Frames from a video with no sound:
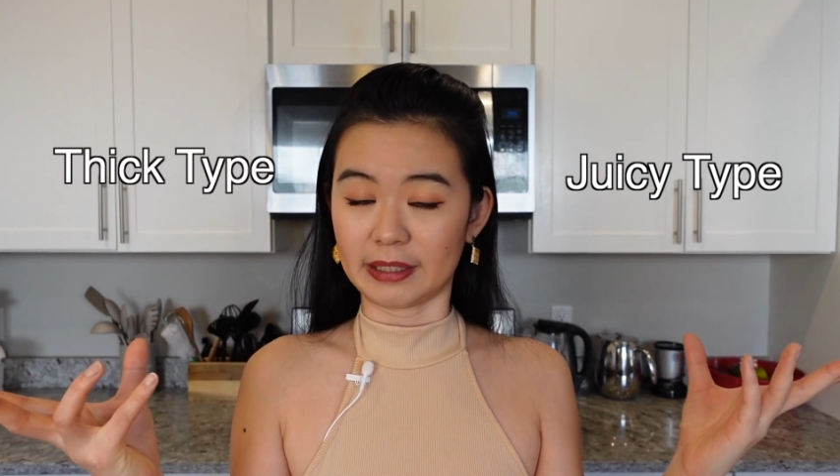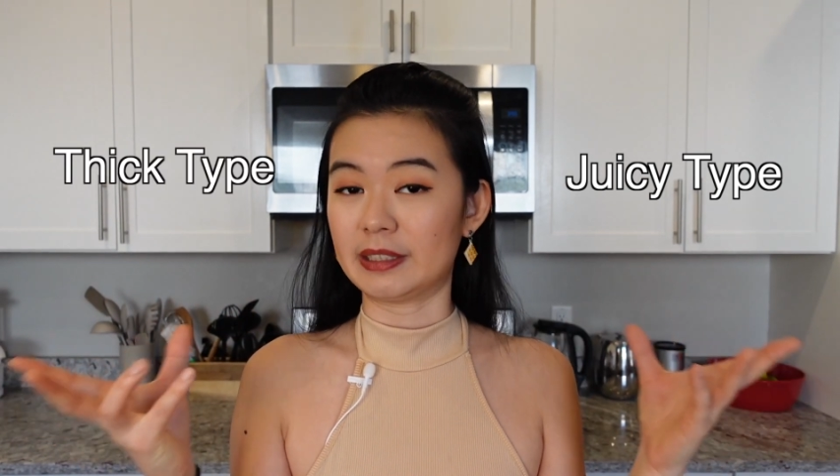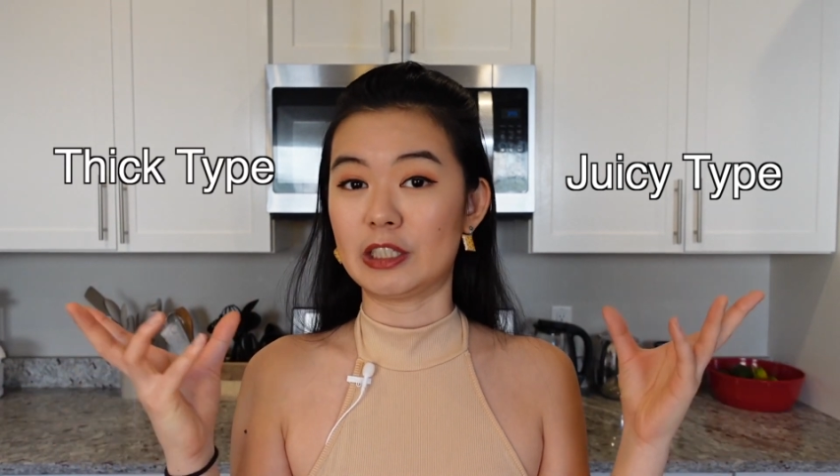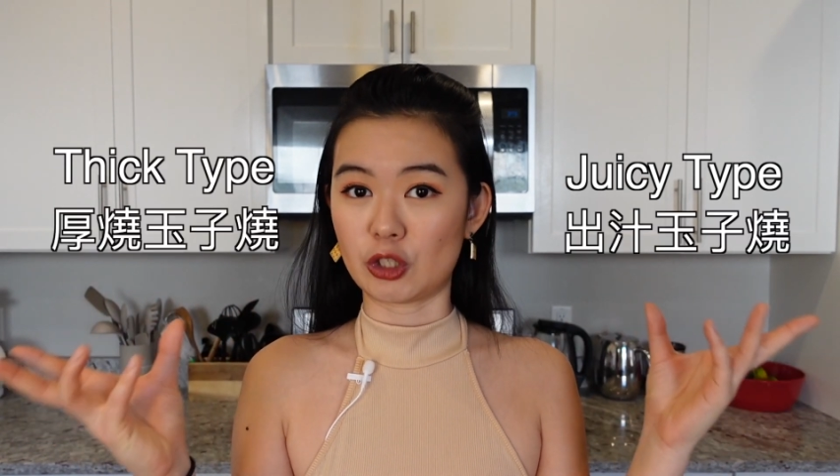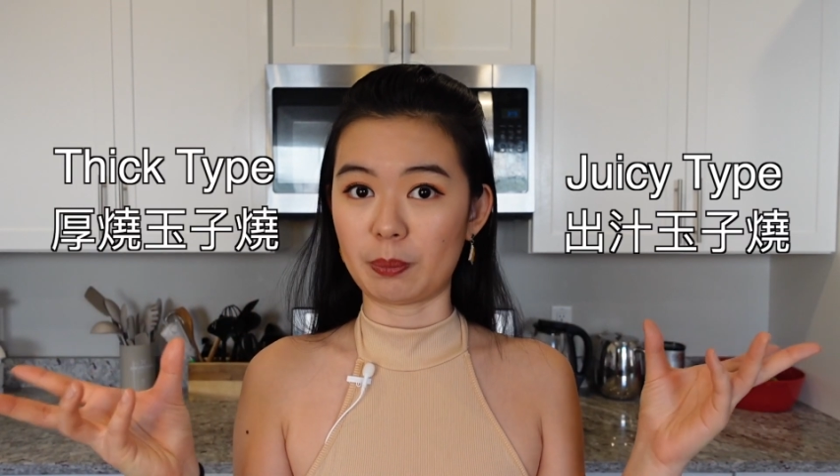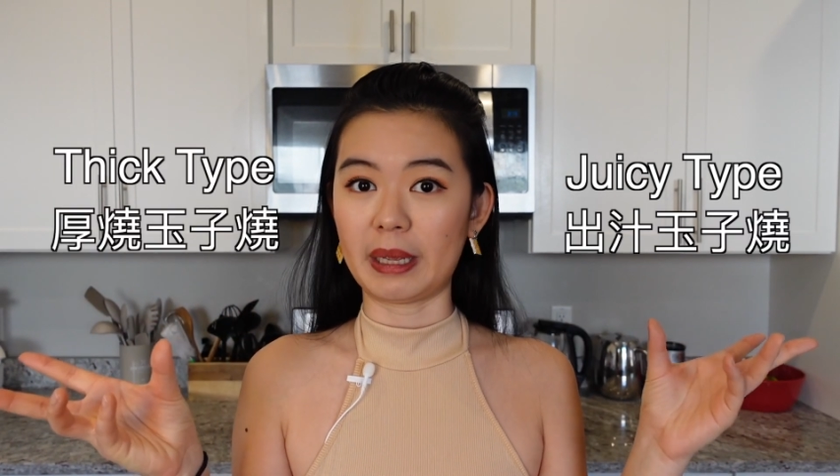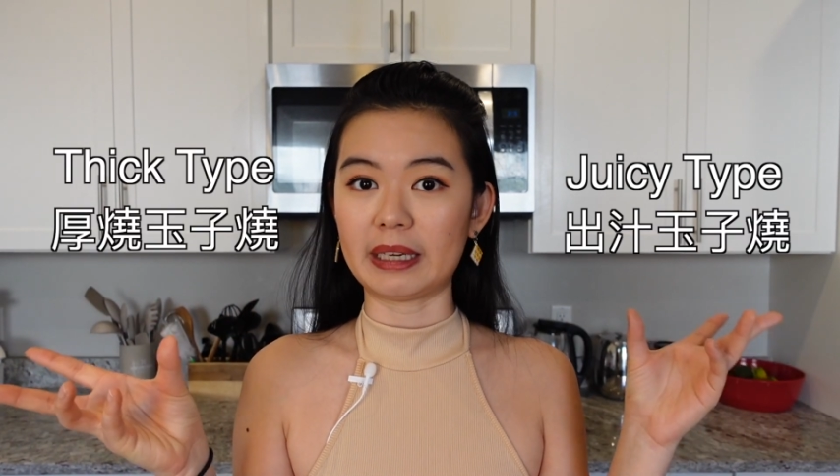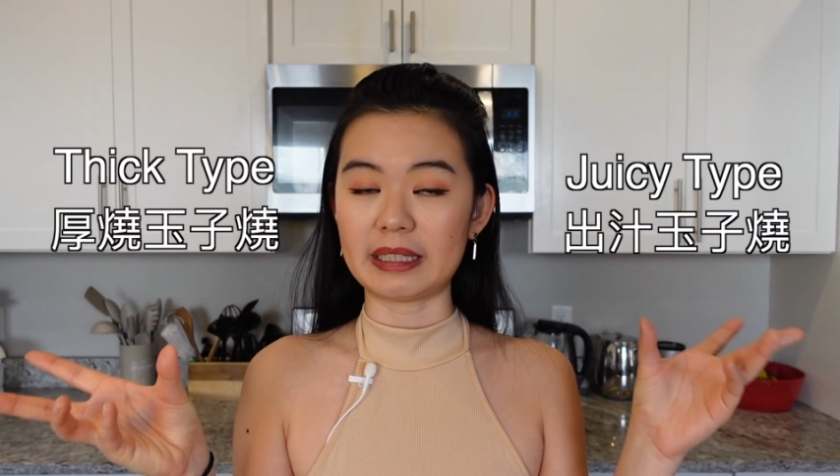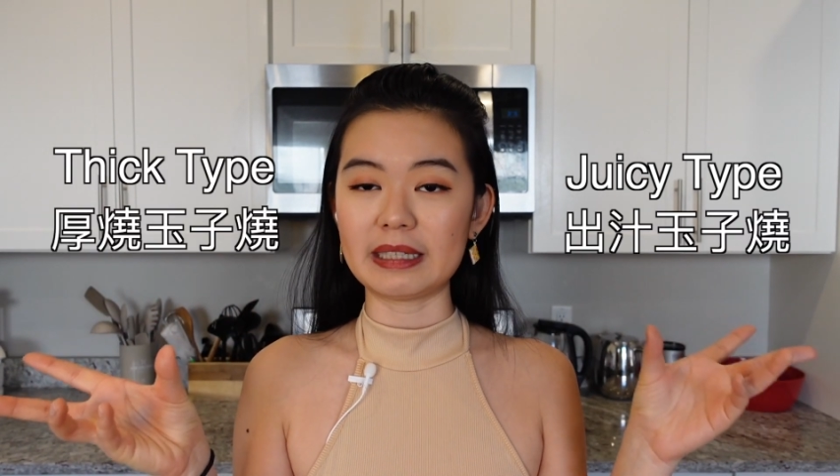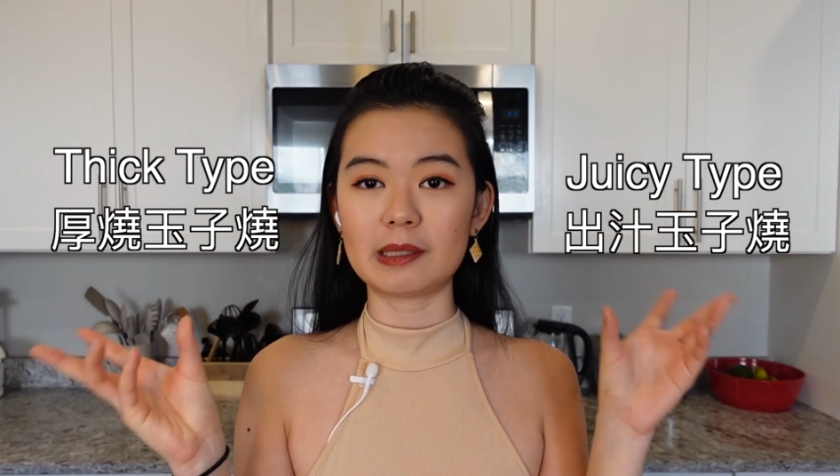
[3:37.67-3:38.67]
It's in
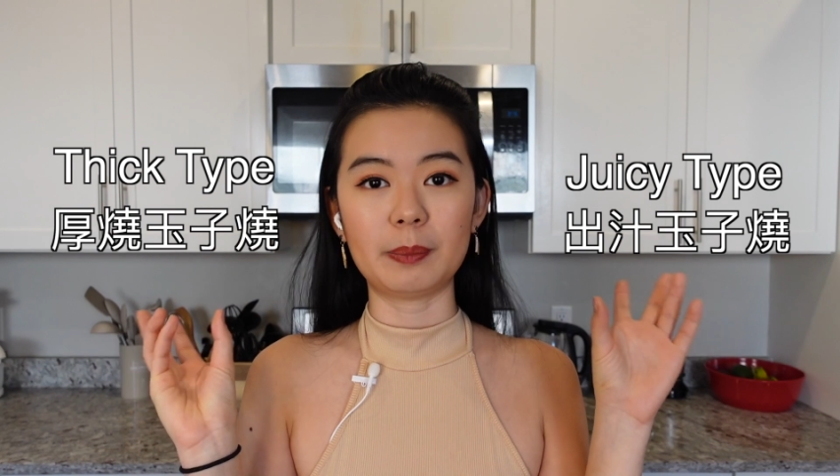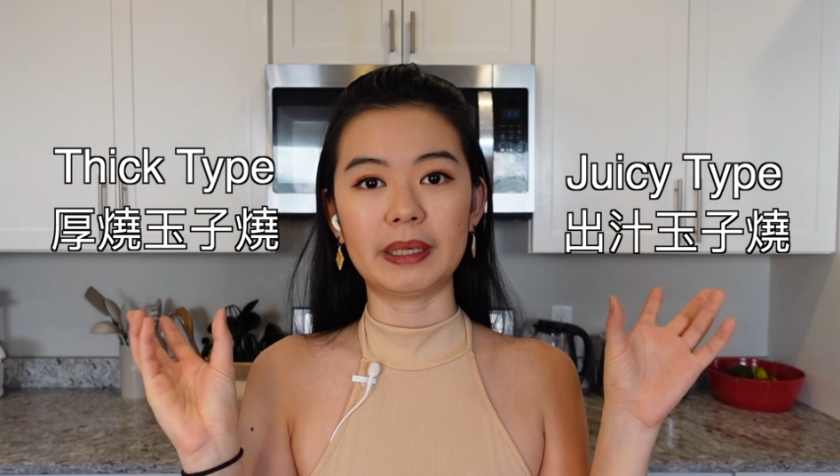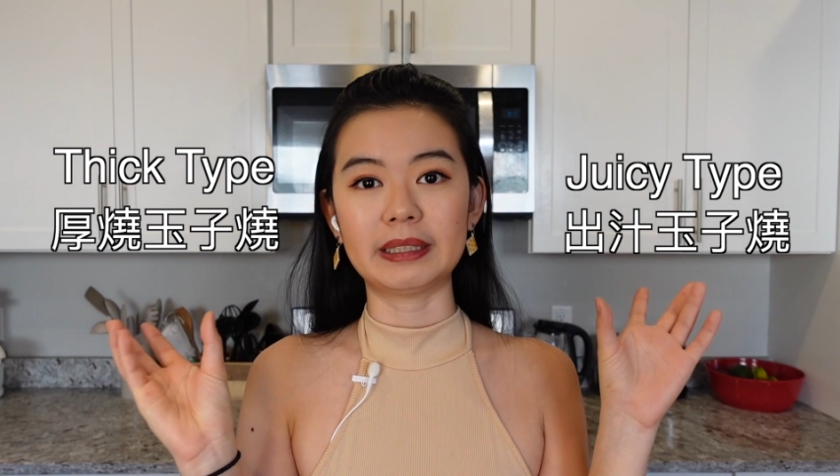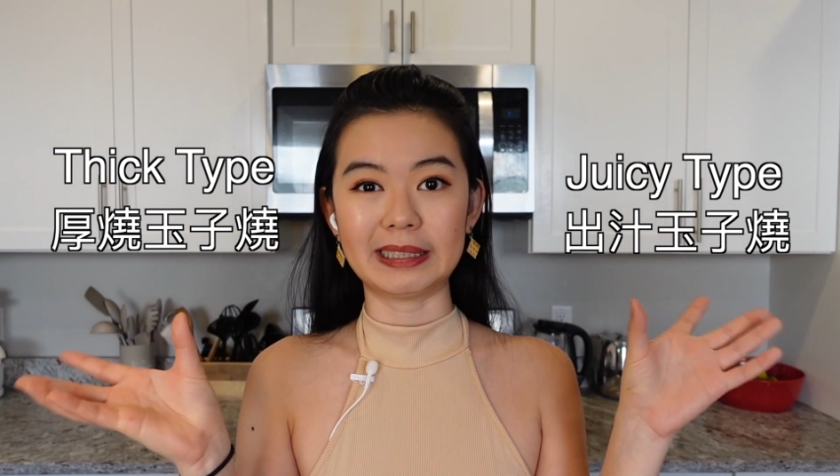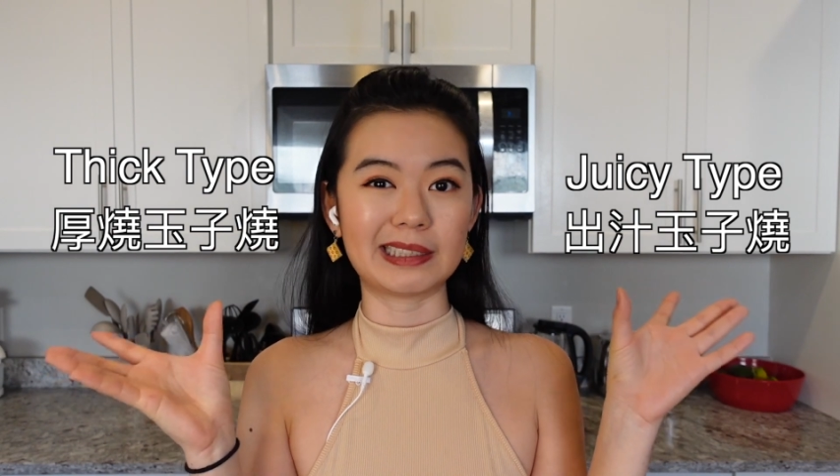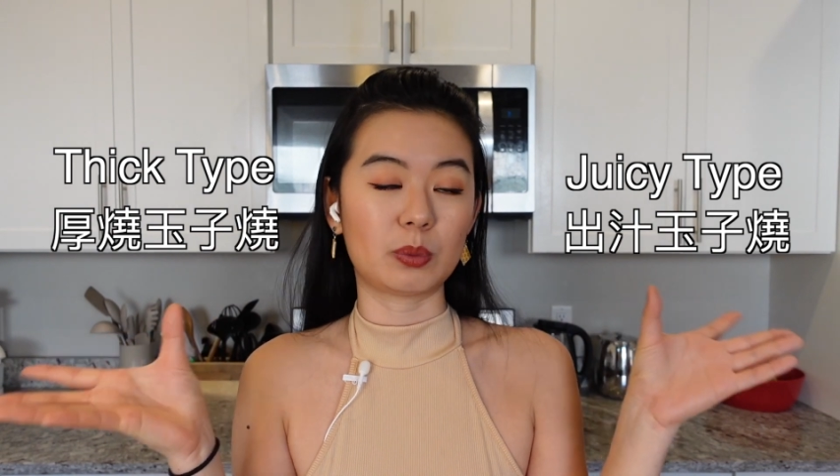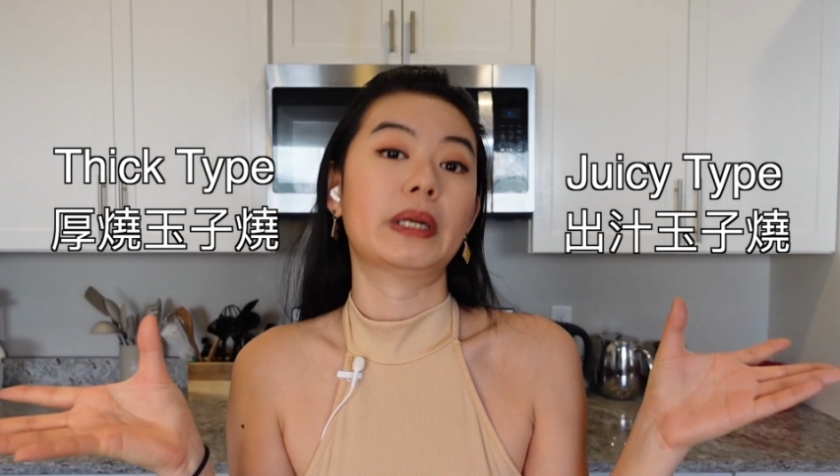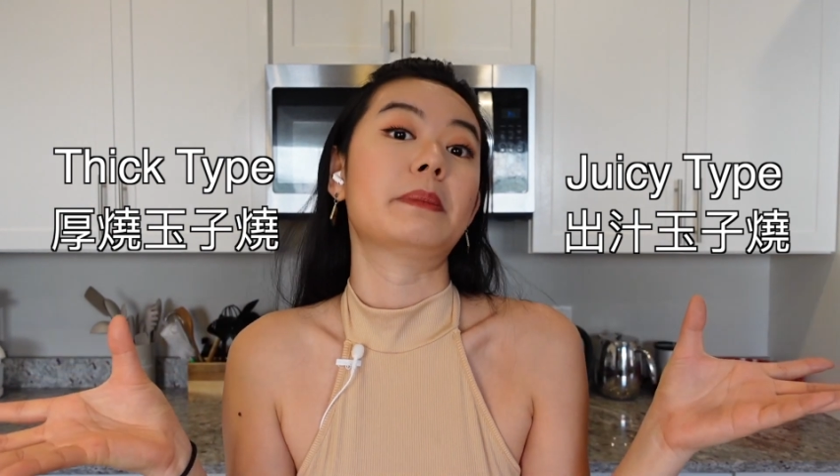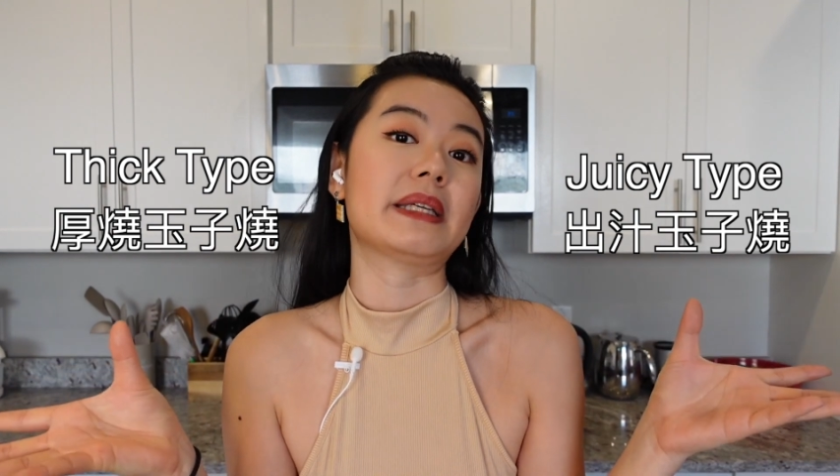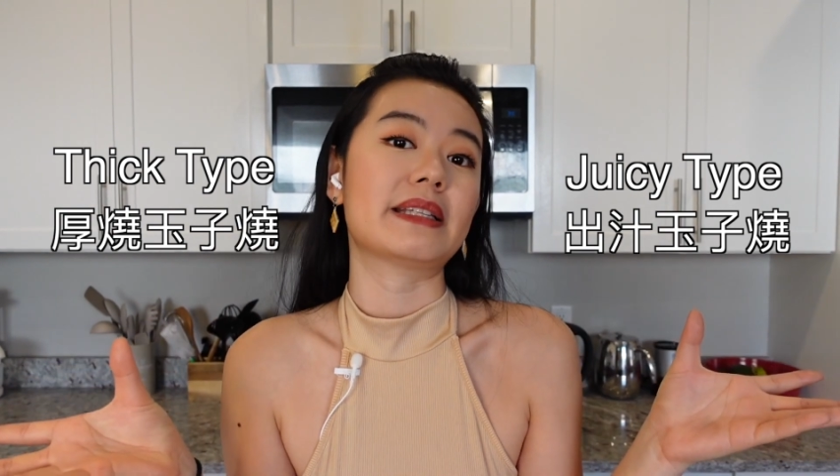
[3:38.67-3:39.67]
Japanese, but this is
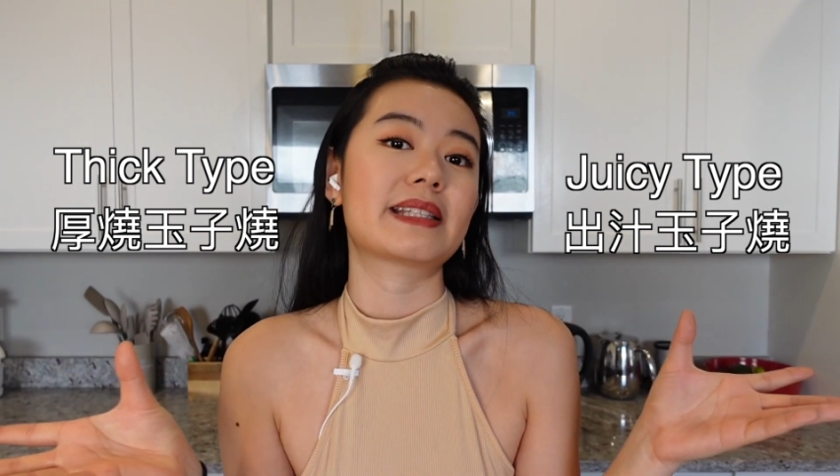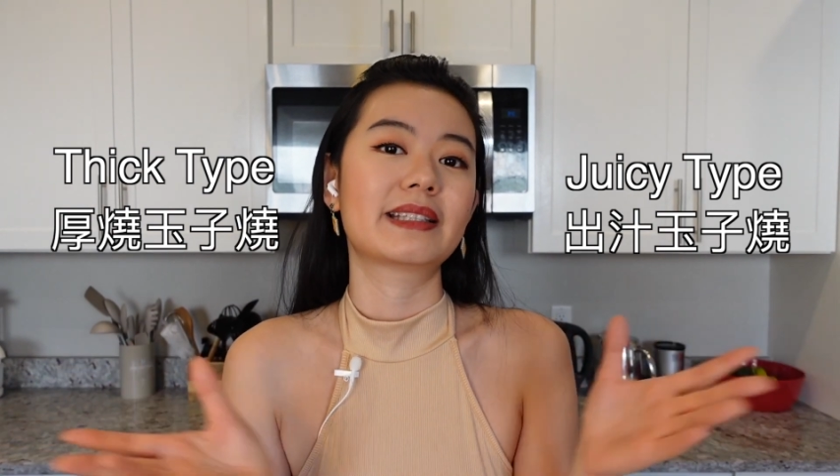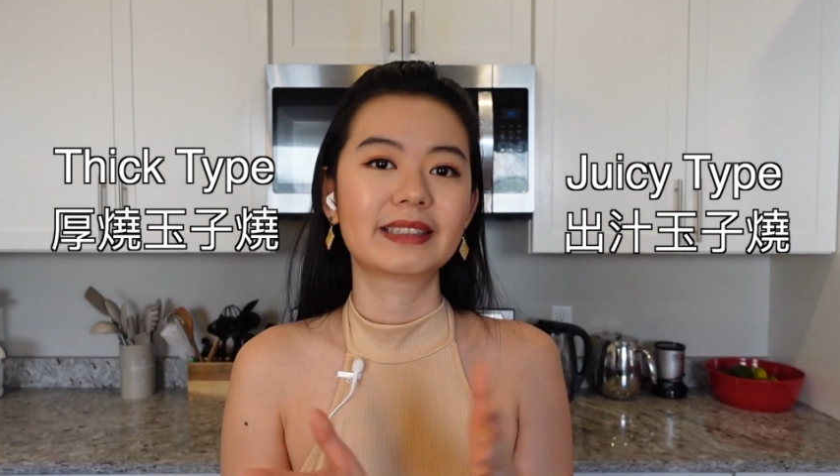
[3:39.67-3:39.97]
what it means.